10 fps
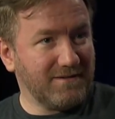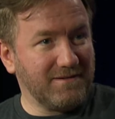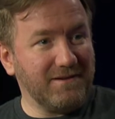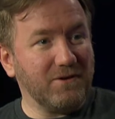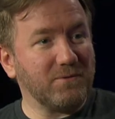
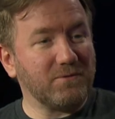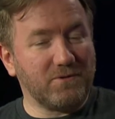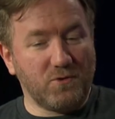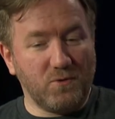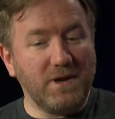You know,
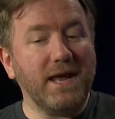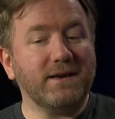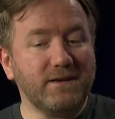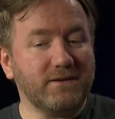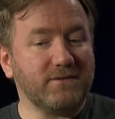
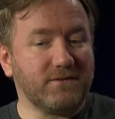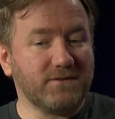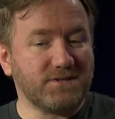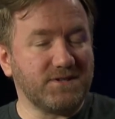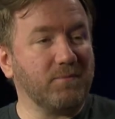creating
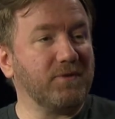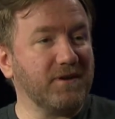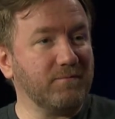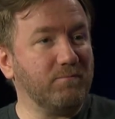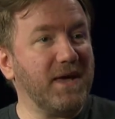
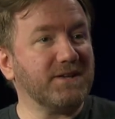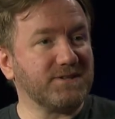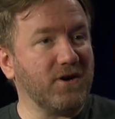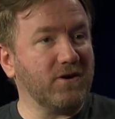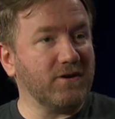something
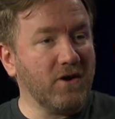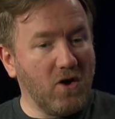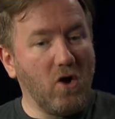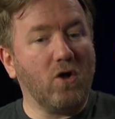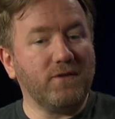based on
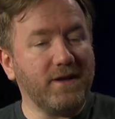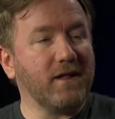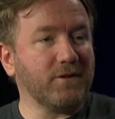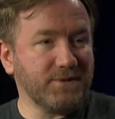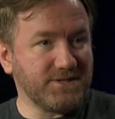all the
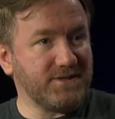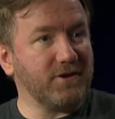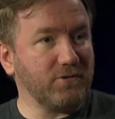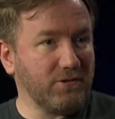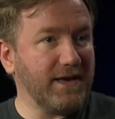elements that
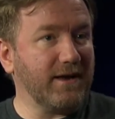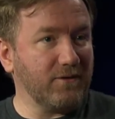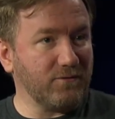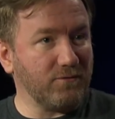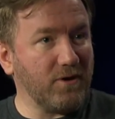are laid
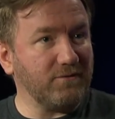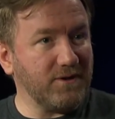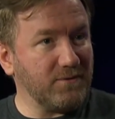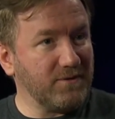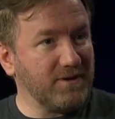out in front of
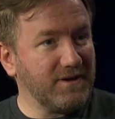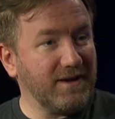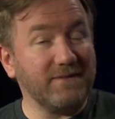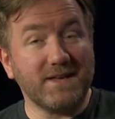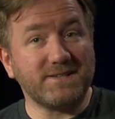you.
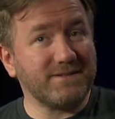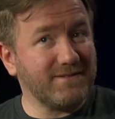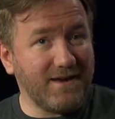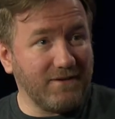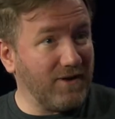And that's
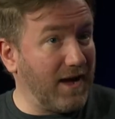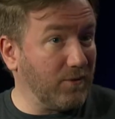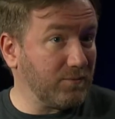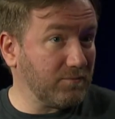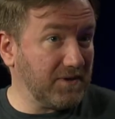kind of
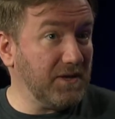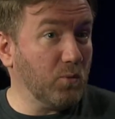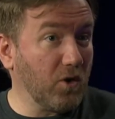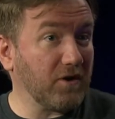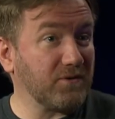how he
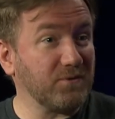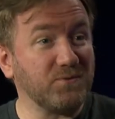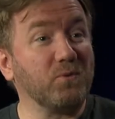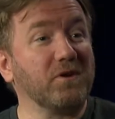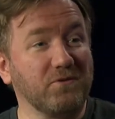worked. It's
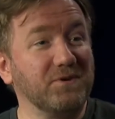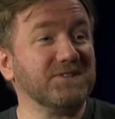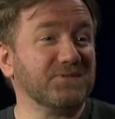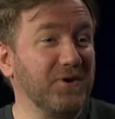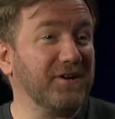one of the
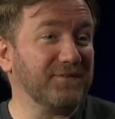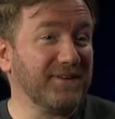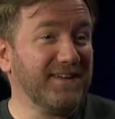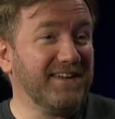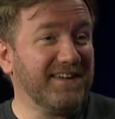reasons why
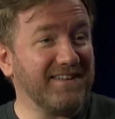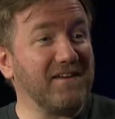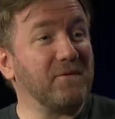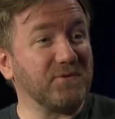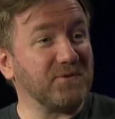at
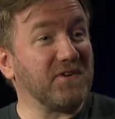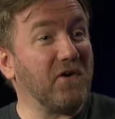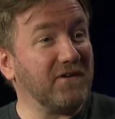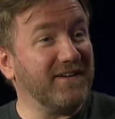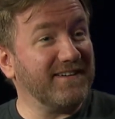times it was
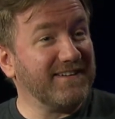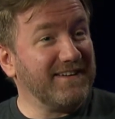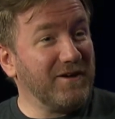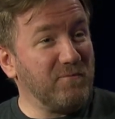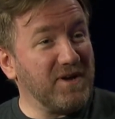hard to
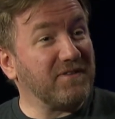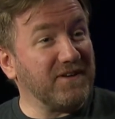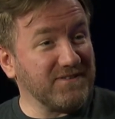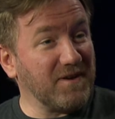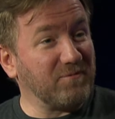pick
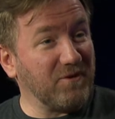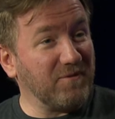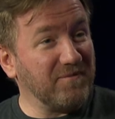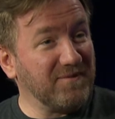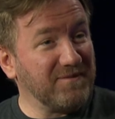things up from
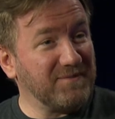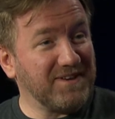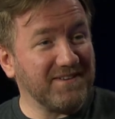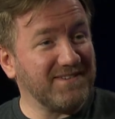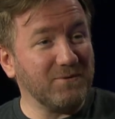him
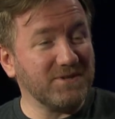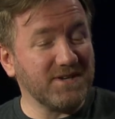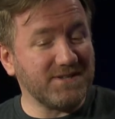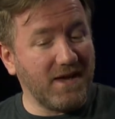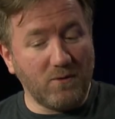because he would
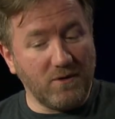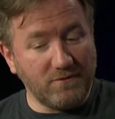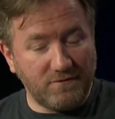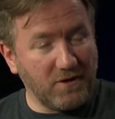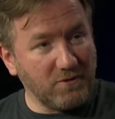just say, "Well, it
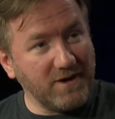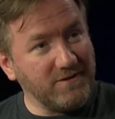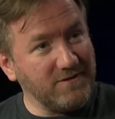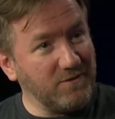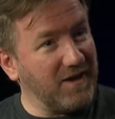felt right
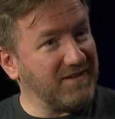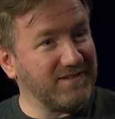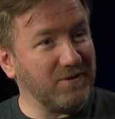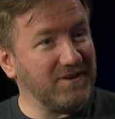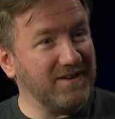to do that,
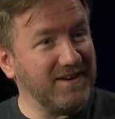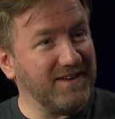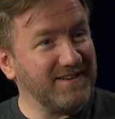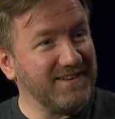so I did it."